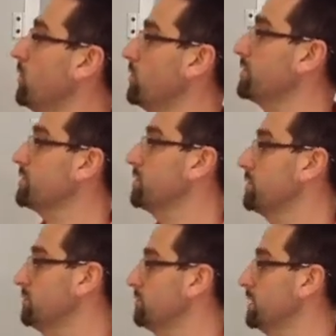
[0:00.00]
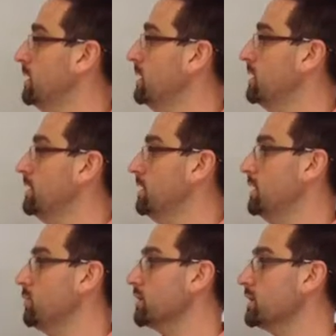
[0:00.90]
moles.
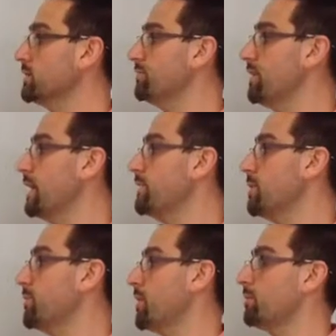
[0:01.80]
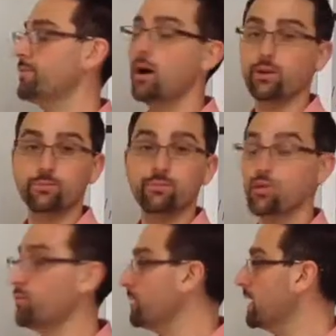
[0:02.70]
And we're going to divide that by our volume.
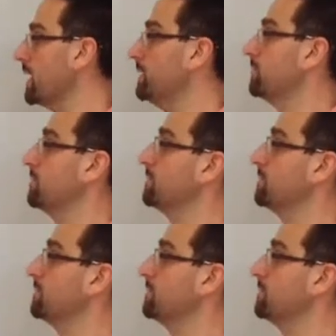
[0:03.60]
Don't forget,